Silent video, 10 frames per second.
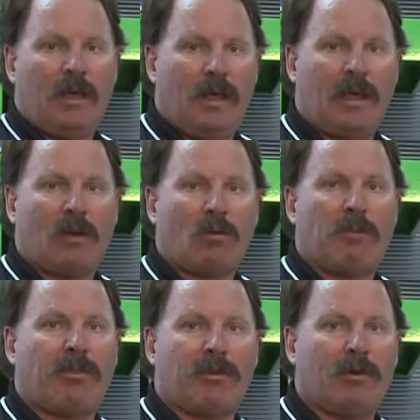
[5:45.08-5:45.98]
it can
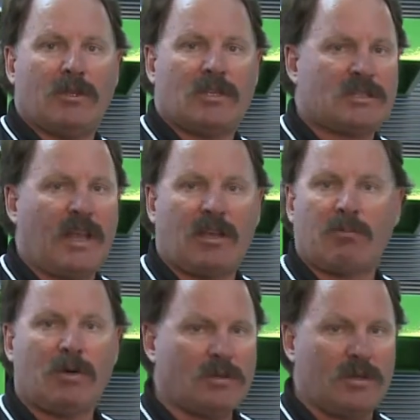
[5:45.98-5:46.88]
rub through, and just like your
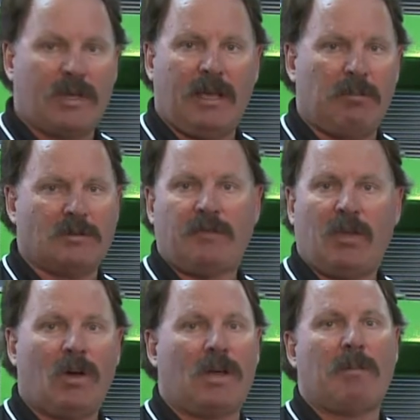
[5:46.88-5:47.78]
booster cables, if you
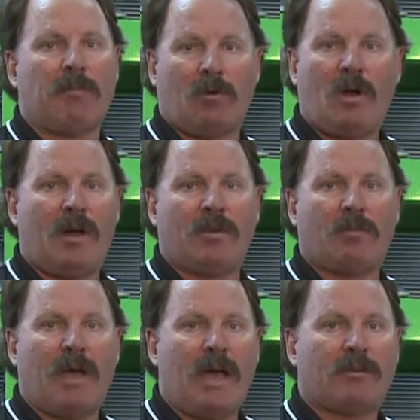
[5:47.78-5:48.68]
hook them up wrong on your
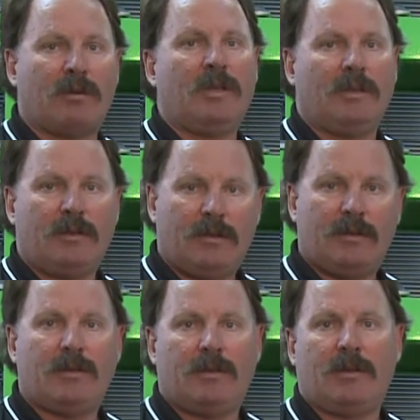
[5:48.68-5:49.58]
battery,
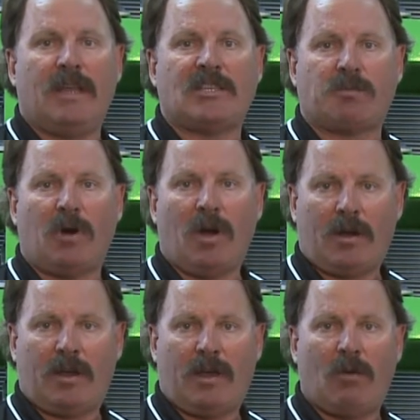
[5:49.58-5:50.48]
they
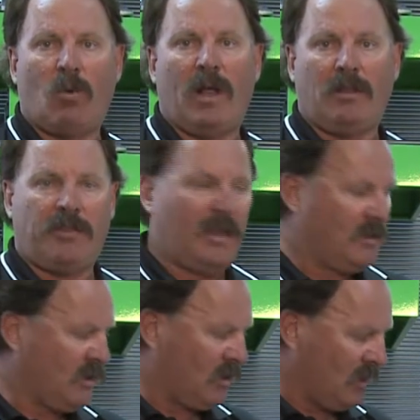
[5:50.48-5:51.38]
spark and weld
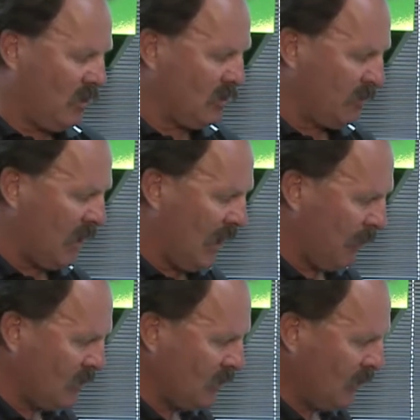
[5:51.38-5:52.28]
things and can do some
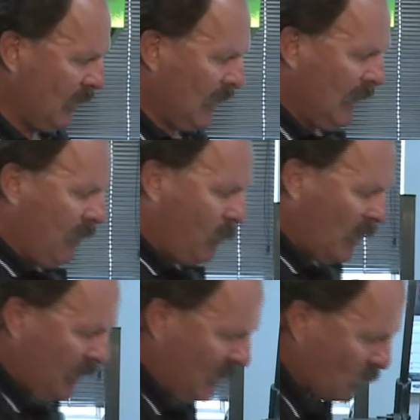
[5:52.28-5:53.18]
damage. If
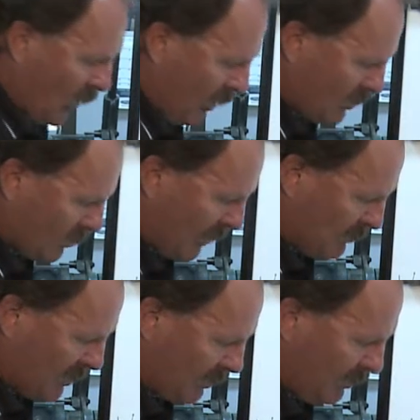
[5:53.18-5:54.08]
one of these wires
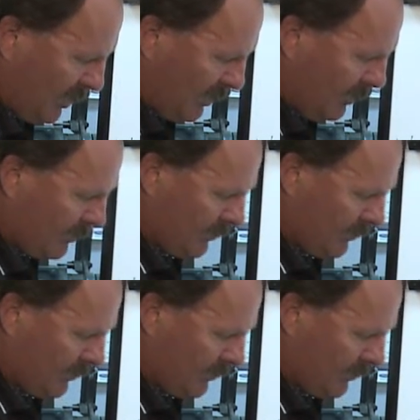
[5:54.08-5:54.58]
rubs through here,